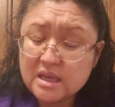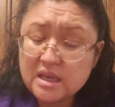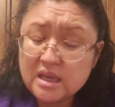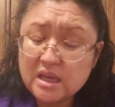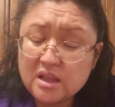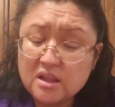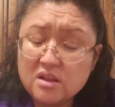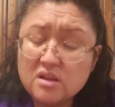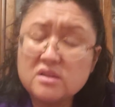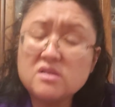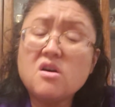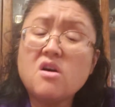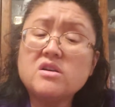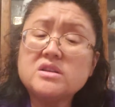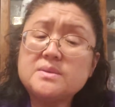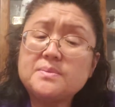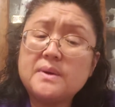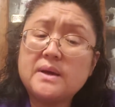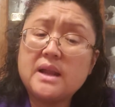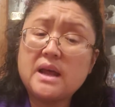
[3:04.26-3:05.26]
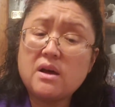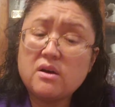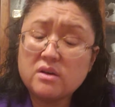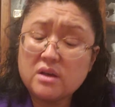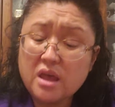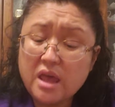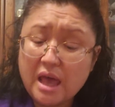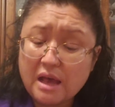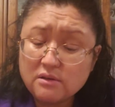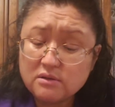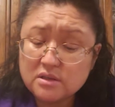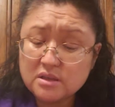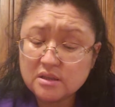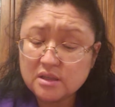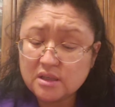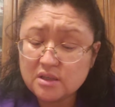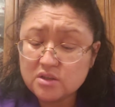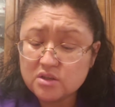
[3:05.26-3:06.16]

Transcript: It talks about how counseling